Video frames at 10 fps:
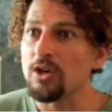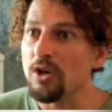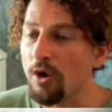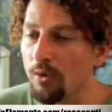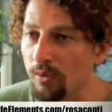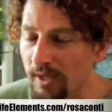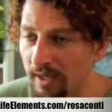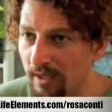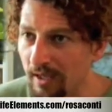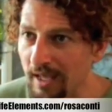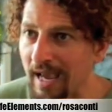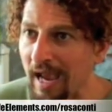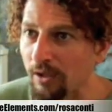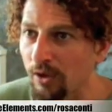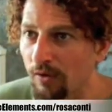noni and
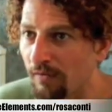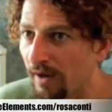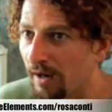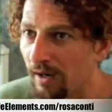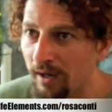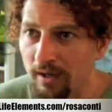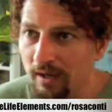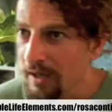aloe vera.